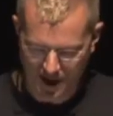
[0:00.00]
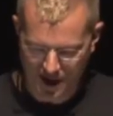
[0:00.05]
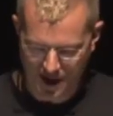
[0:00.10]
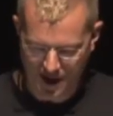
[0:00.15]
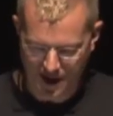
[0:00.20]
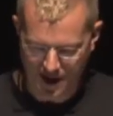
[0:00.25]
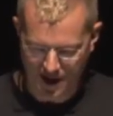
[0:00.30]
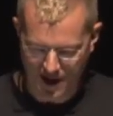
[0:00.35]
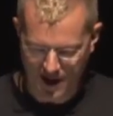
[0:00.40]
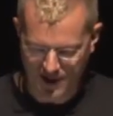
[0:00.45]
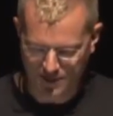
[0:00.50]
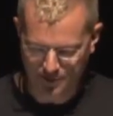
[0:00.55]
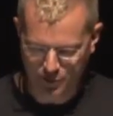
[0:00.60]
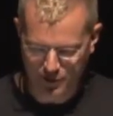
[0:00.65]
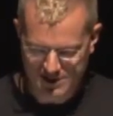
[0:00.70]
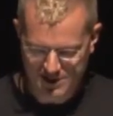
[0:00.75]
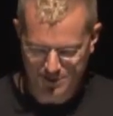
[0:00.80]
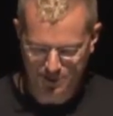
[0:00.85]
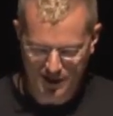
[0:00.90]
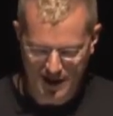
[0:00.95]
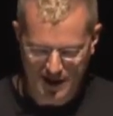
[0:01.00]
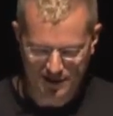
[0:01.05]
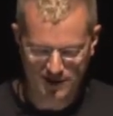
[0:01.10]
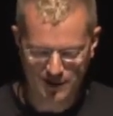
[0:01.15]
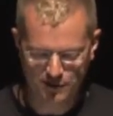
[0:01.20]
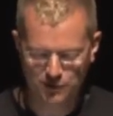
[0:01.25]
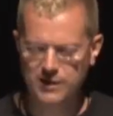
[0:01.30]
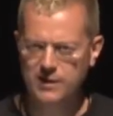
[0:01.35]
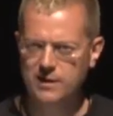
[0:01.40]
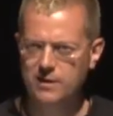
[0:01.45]
And the principal
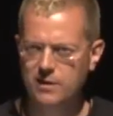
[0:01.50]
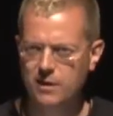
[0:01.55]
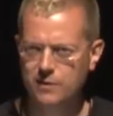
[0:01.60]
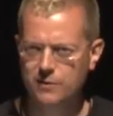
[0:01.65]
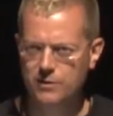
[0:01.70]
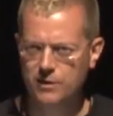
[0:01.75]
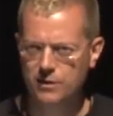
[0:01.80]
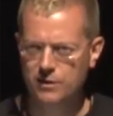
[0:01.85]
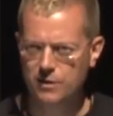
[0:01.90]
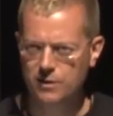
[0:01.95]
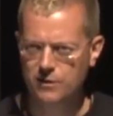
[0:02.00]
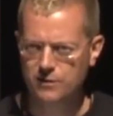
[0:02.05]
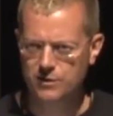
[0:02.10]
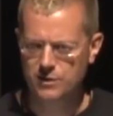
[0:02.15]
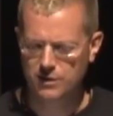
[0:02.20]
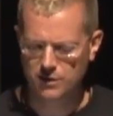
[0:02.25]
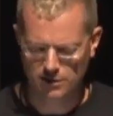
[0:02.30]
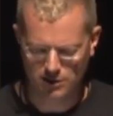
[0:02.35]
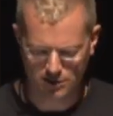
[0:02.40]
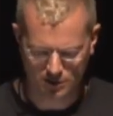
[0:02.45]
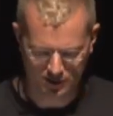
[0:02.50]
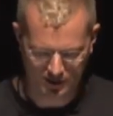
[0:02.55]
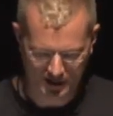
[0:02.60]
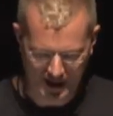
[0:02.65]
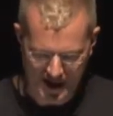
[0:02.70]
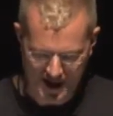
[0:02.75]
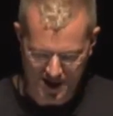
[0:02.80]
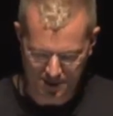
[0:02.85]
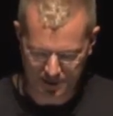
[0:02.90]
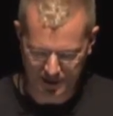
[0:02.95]
activity of the
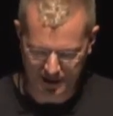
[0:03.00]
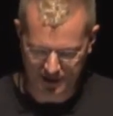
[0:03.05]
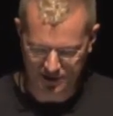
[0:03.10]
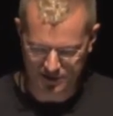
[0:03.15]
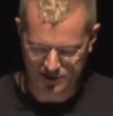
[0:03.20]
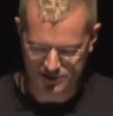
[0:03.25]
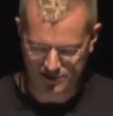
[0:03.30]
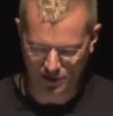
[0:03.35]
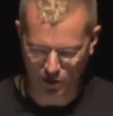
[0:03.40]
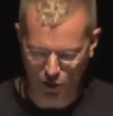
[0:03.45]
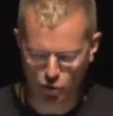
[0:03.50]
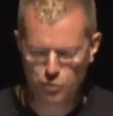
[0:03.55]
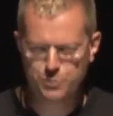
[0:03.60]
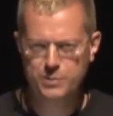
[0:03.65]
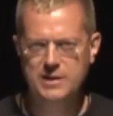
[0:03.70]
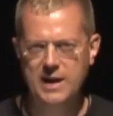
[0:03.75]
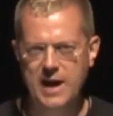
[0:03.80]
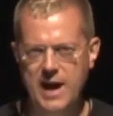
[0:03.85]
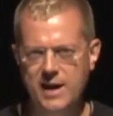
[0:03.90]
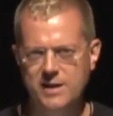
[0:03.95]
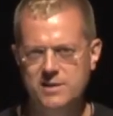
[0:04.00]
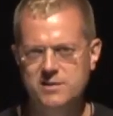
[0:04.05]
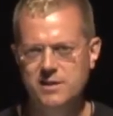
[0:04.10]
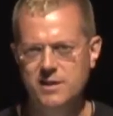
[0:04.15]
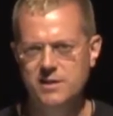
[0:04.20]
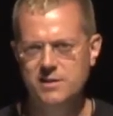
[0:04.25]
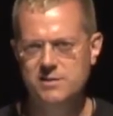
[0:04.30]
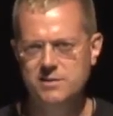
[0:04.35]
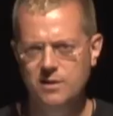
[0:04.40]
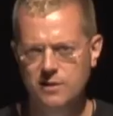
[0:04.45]
lab is open
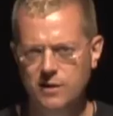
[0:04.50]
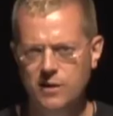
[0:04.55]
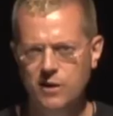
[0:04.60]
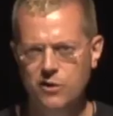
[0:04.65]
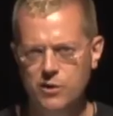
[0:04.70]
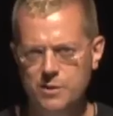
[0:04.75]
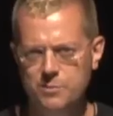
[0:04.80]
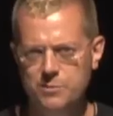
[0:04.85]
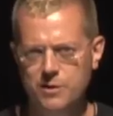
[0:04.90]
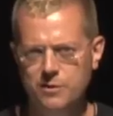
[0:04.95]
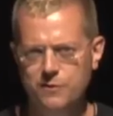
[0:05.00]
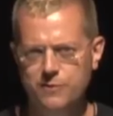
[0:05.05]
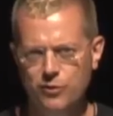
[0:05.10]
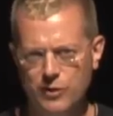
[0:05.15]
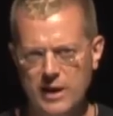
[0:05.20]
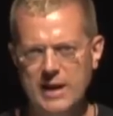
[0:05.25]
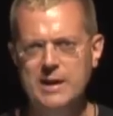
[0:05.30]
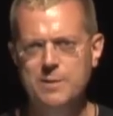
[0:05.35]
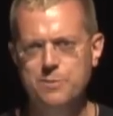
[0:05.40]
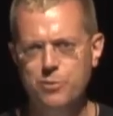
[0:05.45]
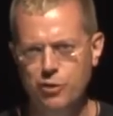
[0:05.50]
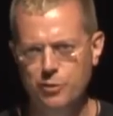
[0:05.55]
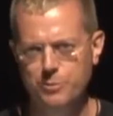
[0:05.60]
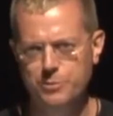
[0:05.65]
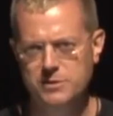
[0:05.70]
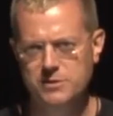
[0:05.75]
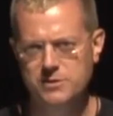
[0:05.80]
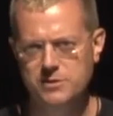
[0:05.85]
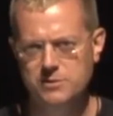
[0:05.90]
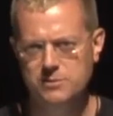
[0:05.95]
access to the equipment for any
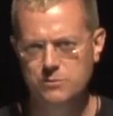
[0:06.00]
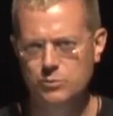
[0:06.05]
purpose.